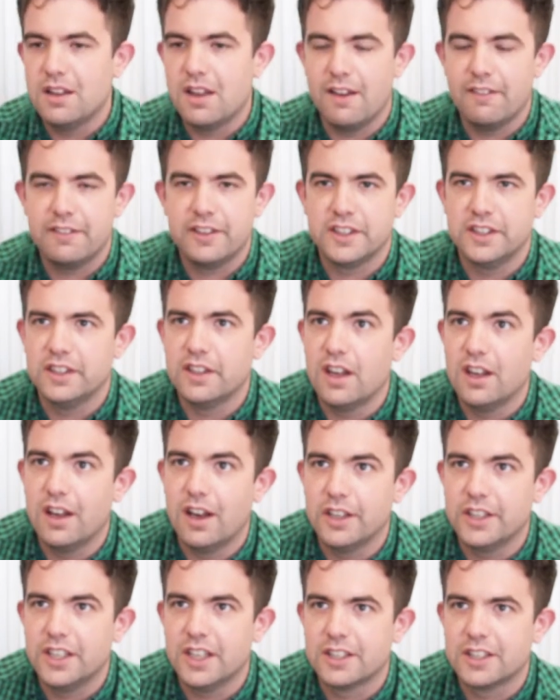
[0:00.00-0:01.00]
I think
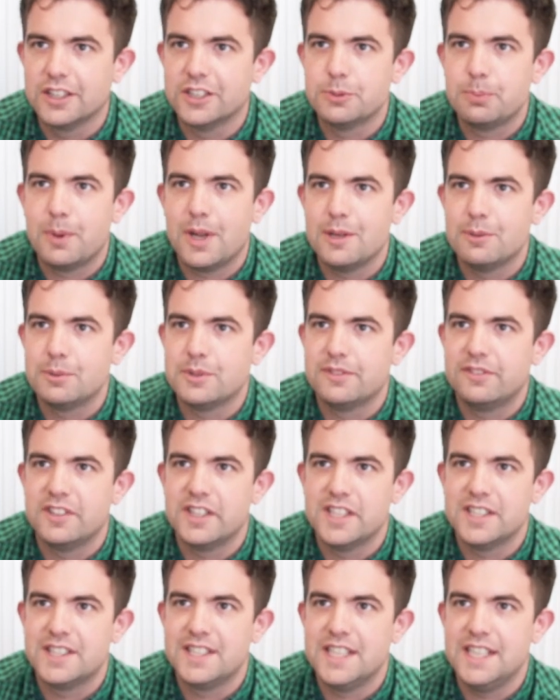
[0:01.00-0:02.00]
our youngest player was
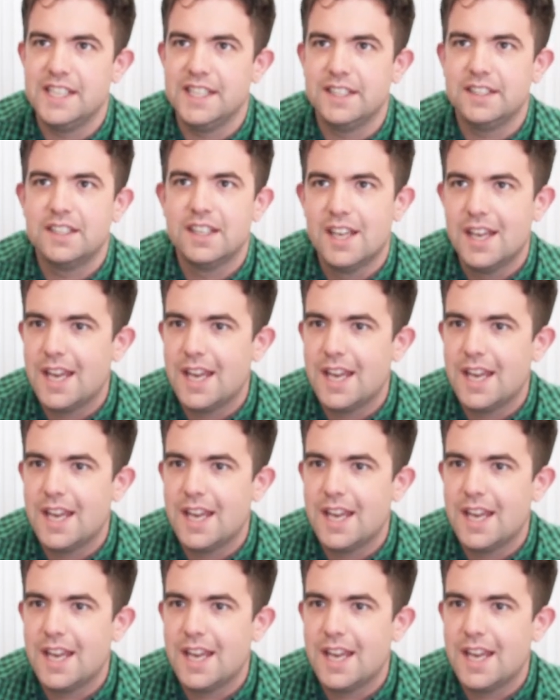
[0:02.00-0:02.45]
13